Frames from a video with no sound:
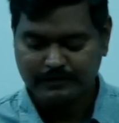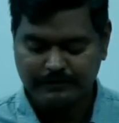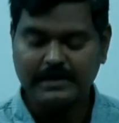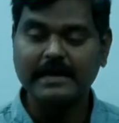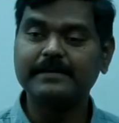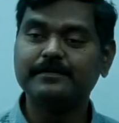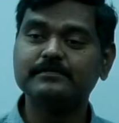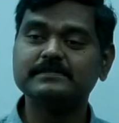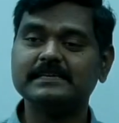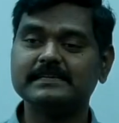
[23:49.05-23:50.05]
we can
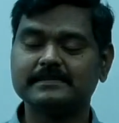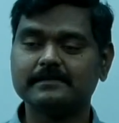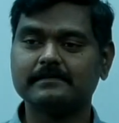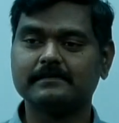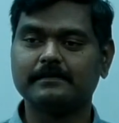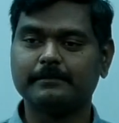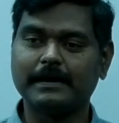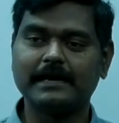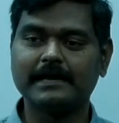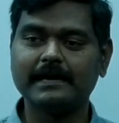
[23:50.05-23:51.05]
use this
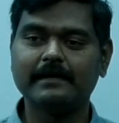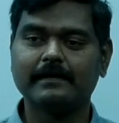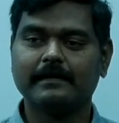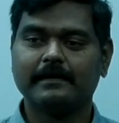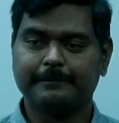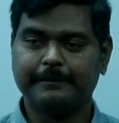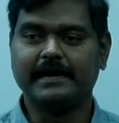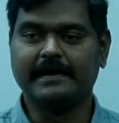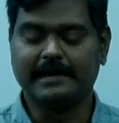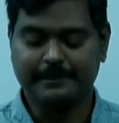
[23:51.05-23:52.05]

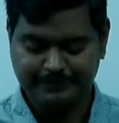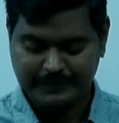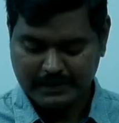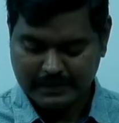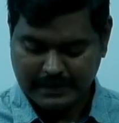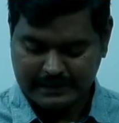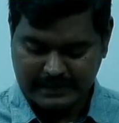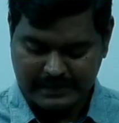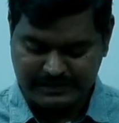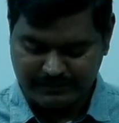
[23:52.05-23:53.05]
multimedia. And the
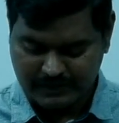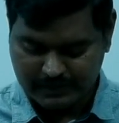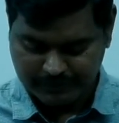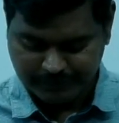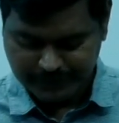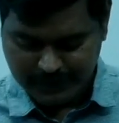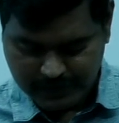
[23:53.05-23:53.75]
next one,